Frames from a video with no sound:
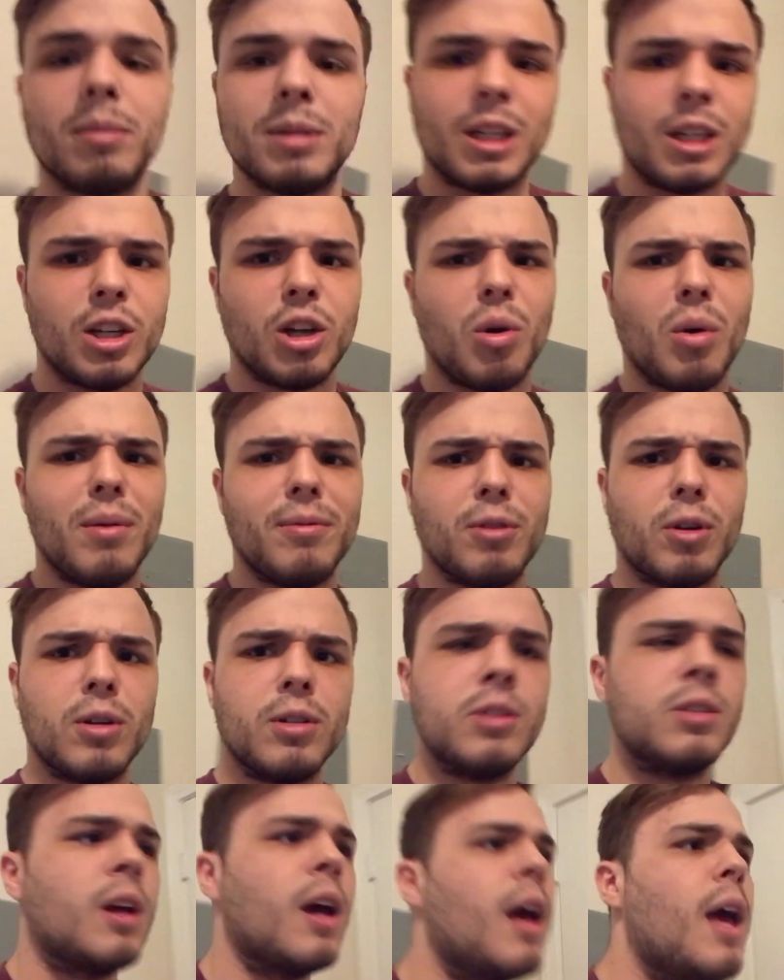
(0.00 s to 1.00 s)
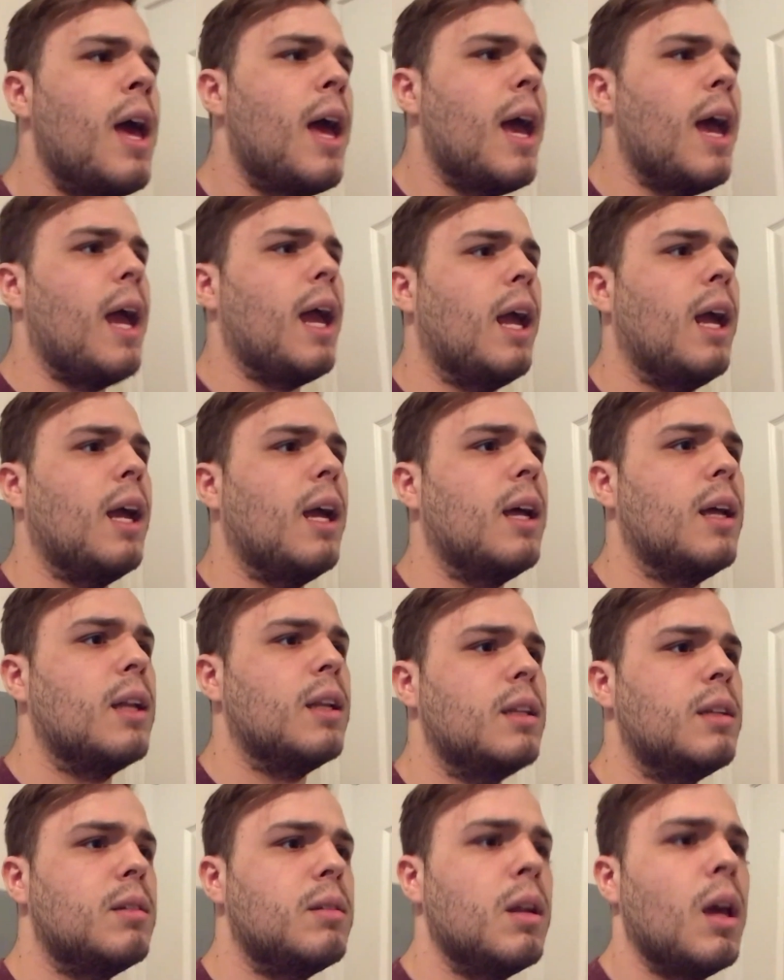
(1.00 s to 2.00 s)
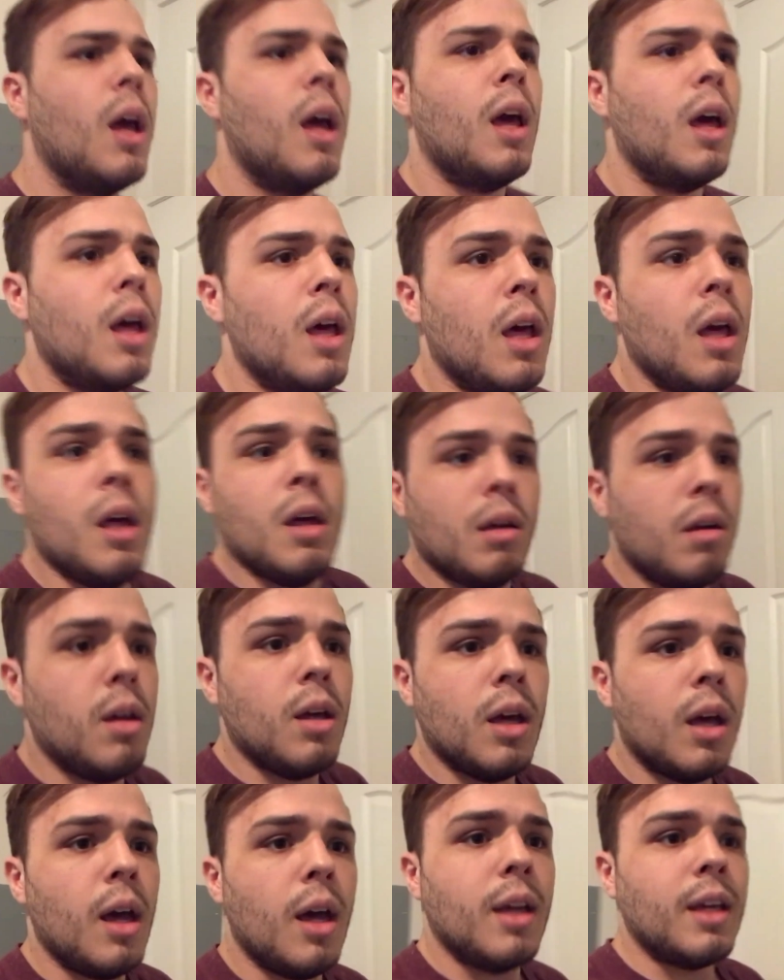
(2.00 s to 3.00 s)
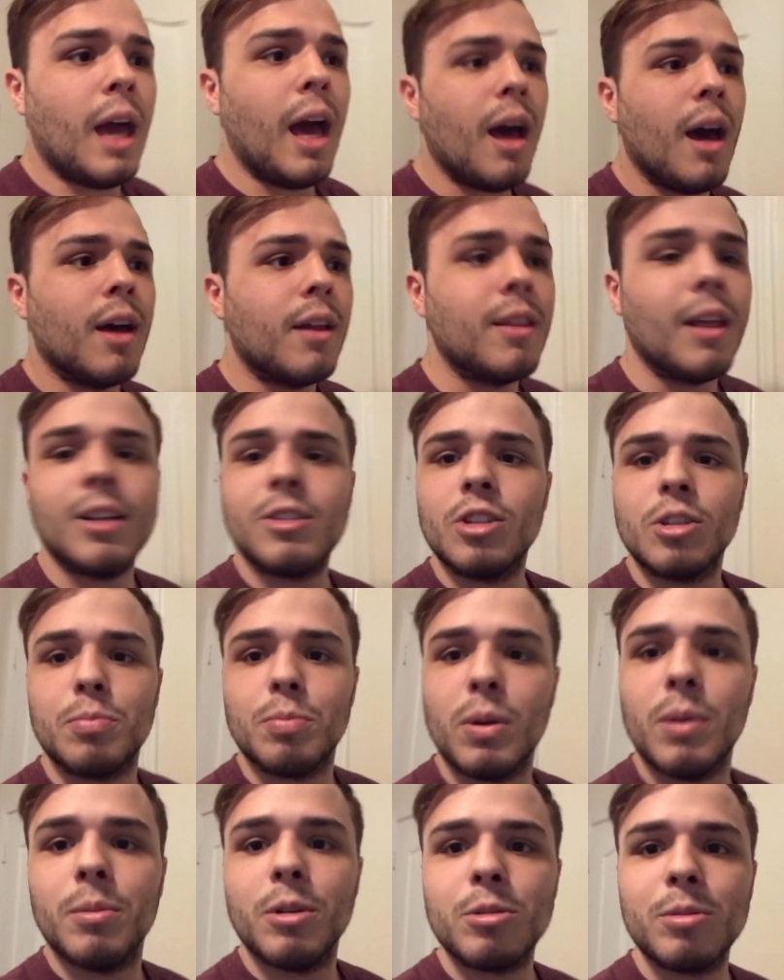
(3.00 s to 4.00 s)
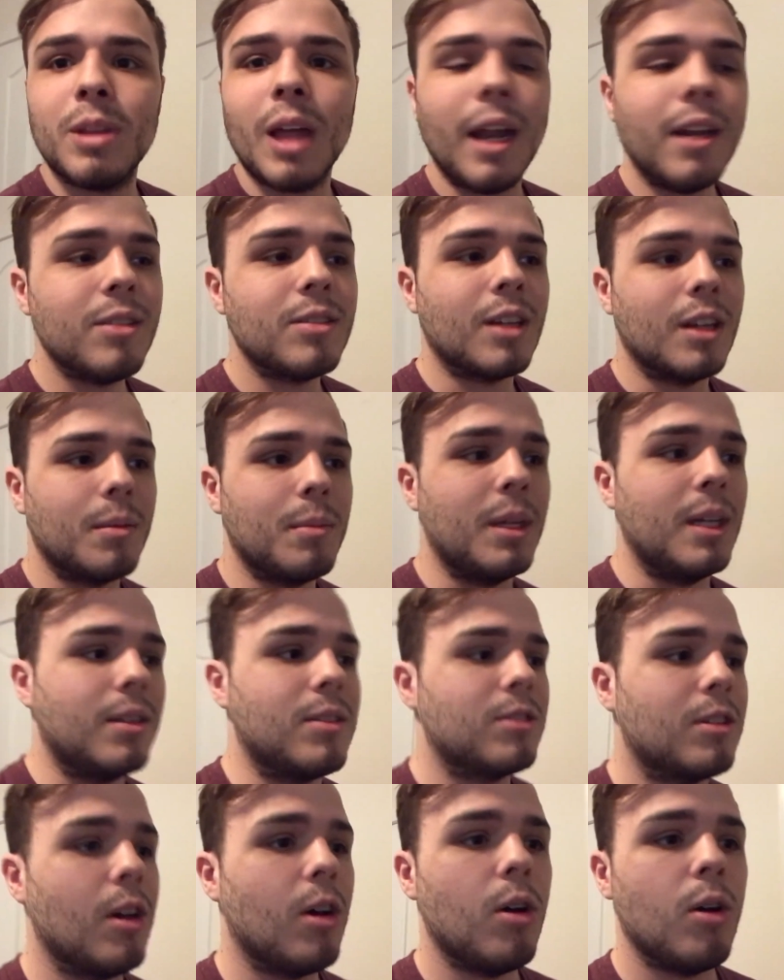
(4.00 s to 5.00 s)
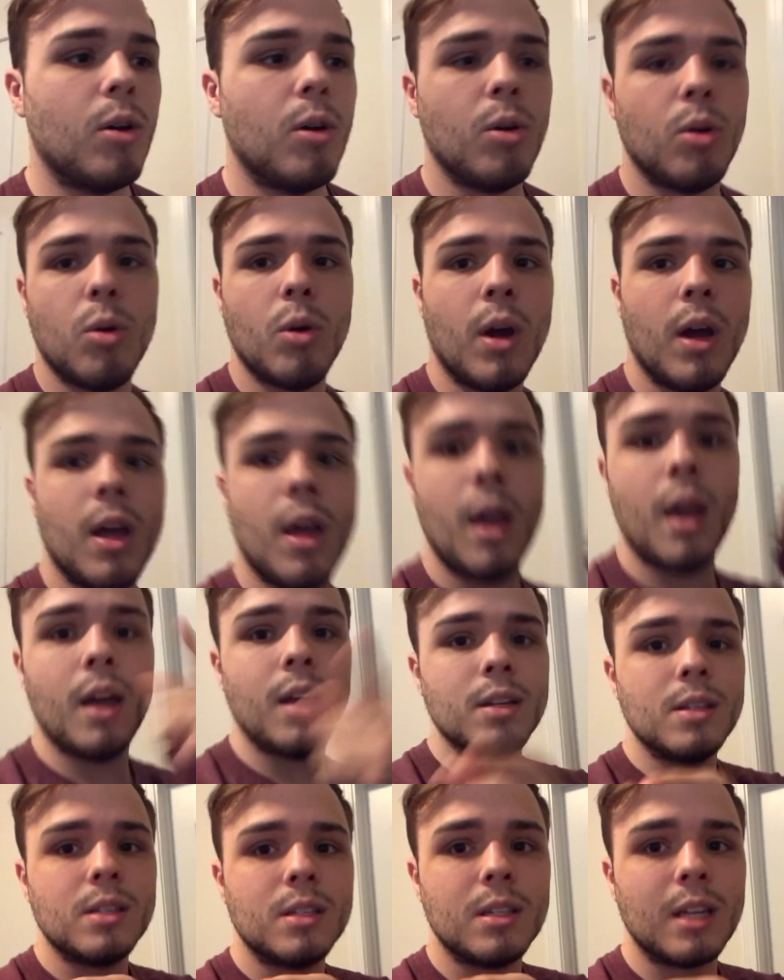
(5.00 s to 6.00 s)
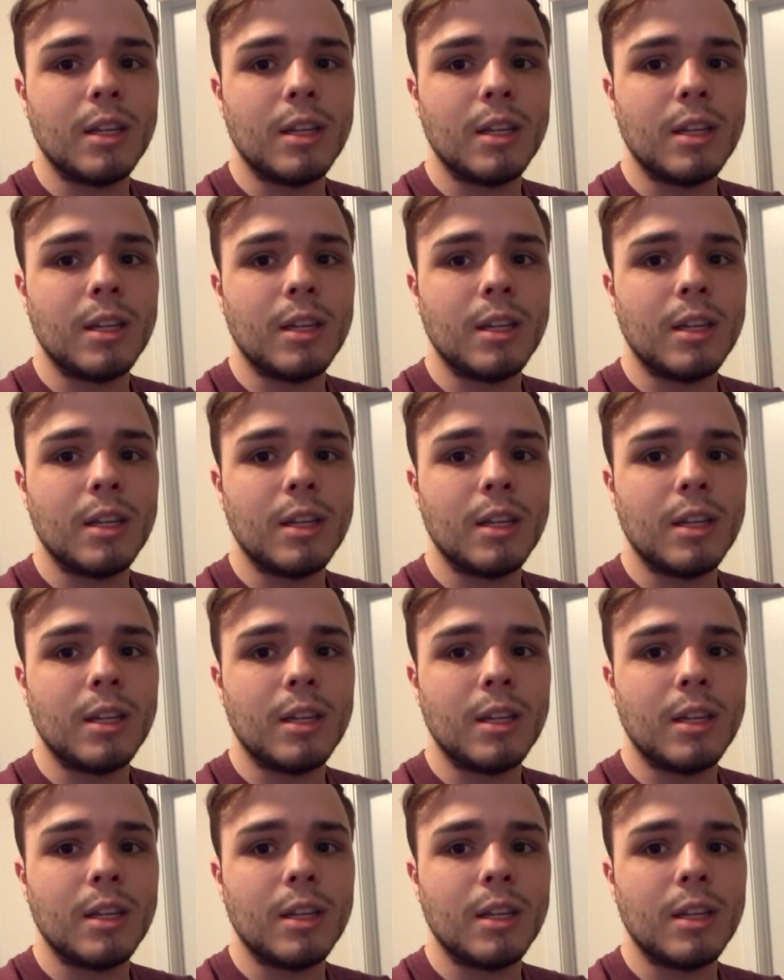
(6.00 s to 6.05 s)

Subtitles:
gonna go up first. And yeah, that's just pretty much what that is gonna be. So stay